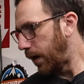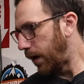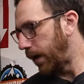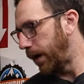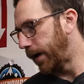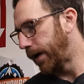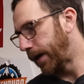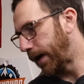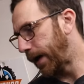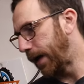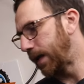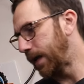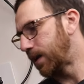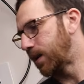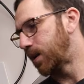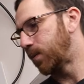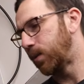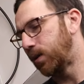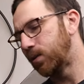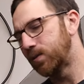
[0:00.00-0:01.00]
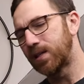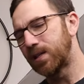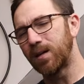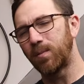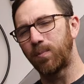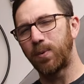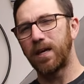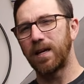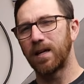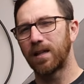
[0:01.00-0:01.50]
I ended up using
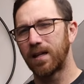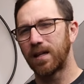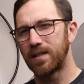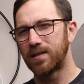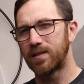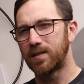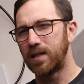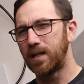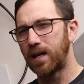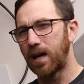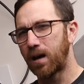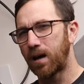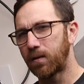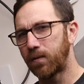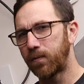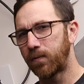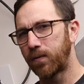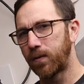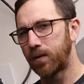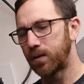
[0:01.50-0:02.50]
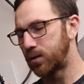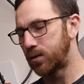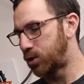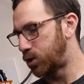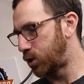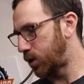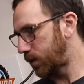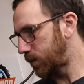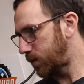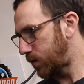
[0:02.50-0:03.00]
a PLA CF
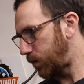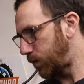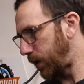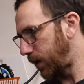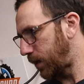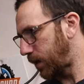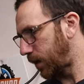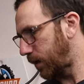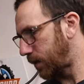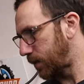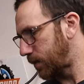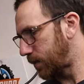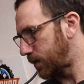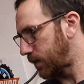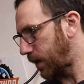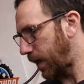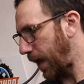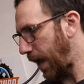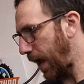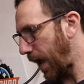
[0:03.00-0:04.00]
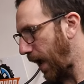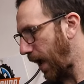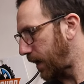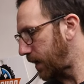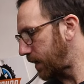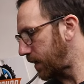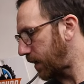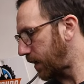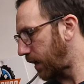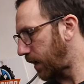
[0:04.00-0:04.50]
just because I
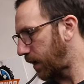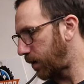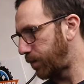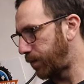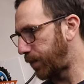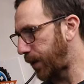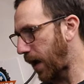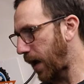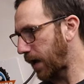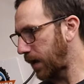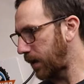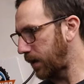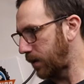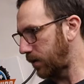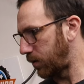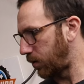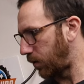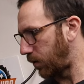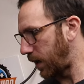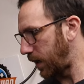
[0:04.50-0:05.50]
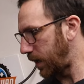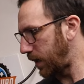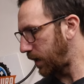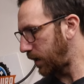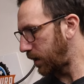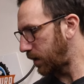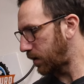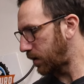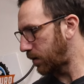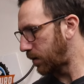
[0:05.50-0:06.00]
had it. I had black and gray
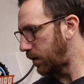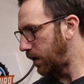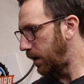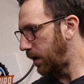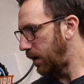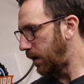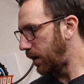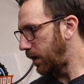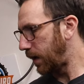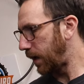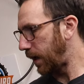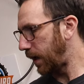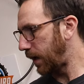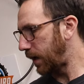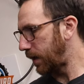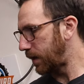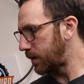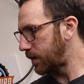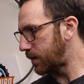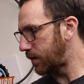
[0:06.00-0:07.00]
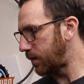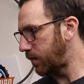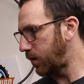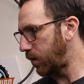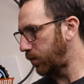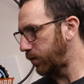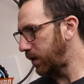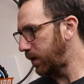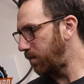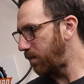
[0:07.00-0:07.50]
here, and
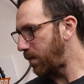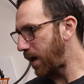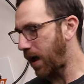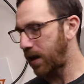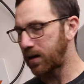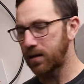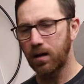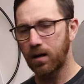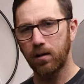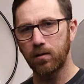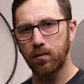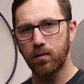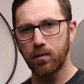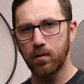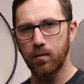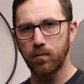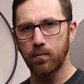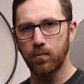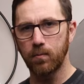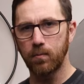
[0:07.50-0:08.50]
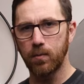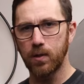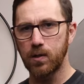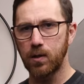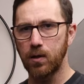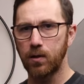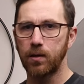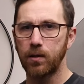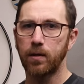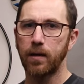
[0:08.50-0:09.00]
the only matte colored
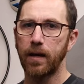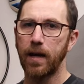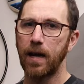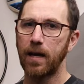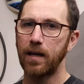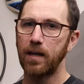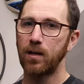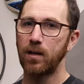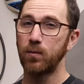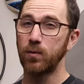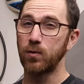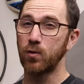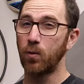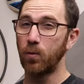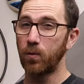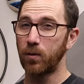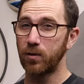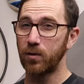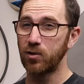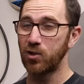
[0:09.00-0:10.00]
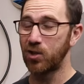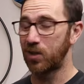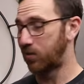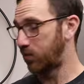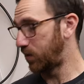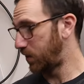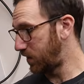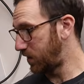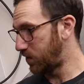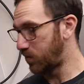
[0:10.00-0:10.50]
material I had here was orange, and I
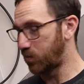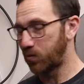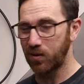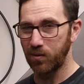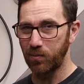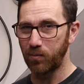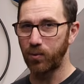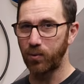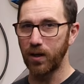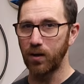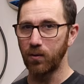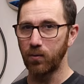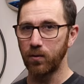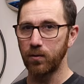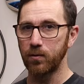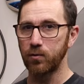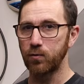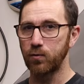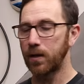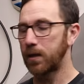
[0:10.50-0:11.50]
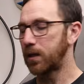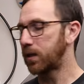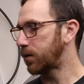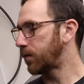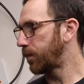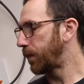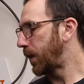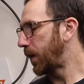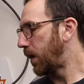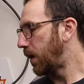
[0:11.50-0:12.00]
really didn't want a bright orange
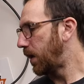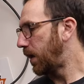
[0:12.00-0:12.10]
radio.